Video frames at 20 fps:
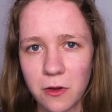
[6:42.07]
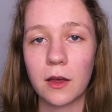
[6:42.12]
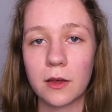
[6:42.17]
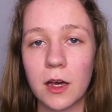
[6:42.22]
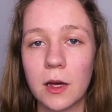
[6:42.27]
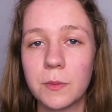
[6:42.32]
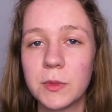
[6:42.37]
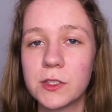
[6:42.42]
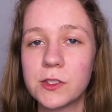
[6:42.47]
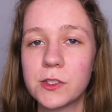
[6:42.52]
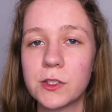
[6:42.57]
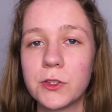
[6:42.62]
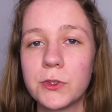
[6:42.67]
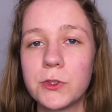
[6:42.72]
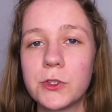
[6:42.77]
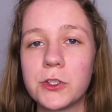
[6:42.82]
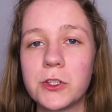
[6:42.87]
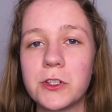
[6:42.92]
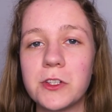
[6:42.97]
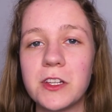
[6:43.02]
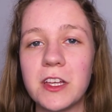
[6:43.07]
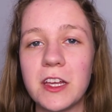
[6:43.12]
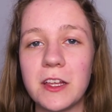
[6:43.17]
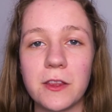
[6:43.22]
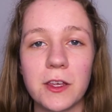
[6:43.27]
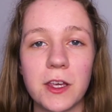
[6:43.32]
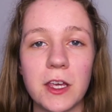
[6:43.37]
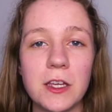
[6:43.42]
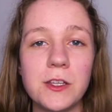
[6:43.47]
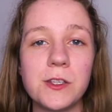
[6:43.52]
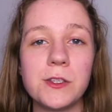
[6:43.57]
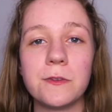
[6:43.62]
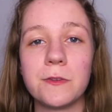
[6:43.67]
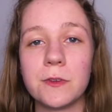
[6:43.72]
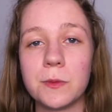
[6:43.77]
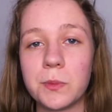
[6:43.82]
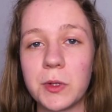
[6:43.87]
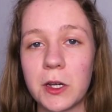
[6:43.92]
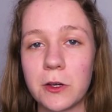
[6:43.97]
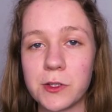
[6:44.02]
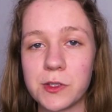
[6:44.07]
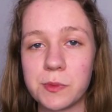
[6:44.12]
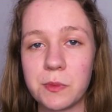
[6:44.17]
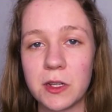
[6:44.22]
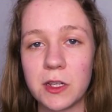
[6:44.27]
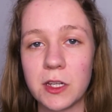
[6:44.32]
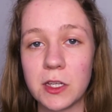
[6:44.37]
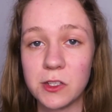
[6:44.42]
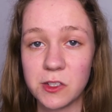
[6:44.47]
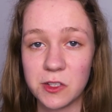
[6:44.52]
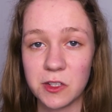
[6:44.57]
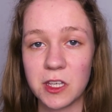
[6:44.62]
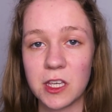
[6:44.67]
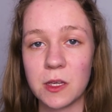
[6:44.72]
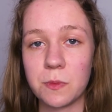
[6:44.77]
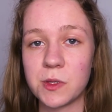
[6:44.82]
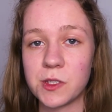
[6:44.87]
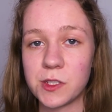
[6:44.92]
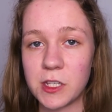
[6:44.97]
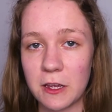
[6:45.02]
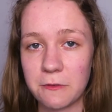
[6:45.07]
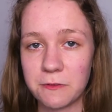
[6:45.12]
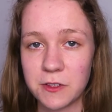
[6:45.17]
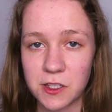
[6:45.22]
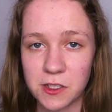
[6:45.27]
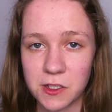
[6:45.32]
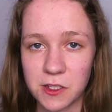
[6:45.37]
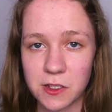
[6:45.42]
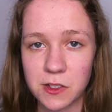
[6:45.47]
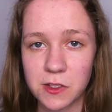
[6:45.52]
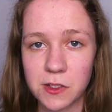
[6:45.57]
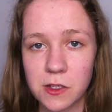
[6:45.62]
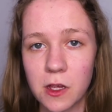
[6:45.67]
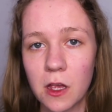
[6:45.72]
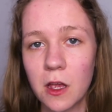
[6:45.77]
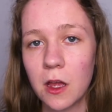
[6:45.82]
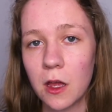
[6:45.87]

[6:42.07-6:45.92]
A common solution in the case of embarrassment is to keep a safe distance,